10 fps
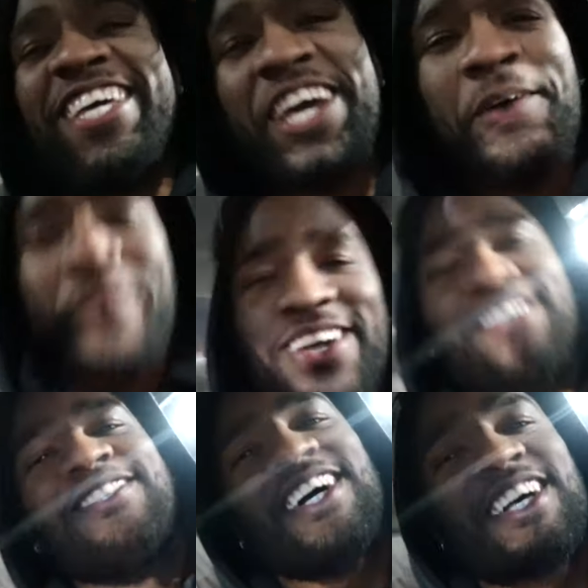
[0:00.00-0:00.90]
Yeah,
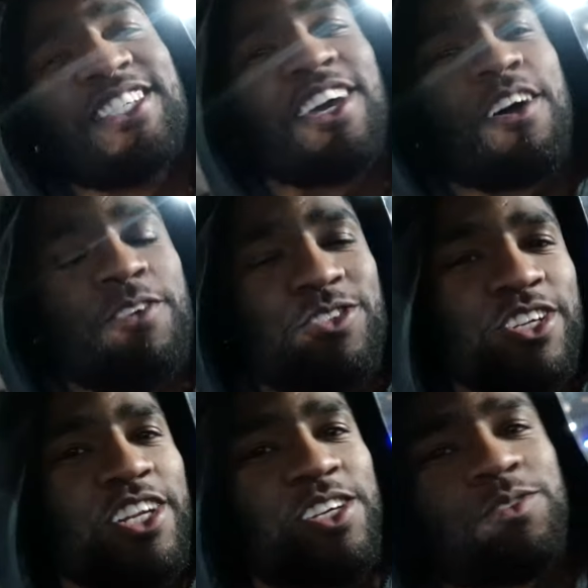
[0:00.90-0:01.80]
man. I see y'all folks in
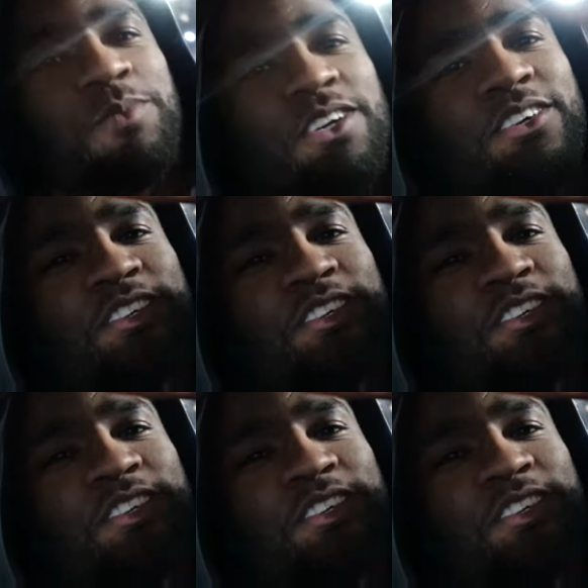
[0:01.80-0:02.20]
the next one, man.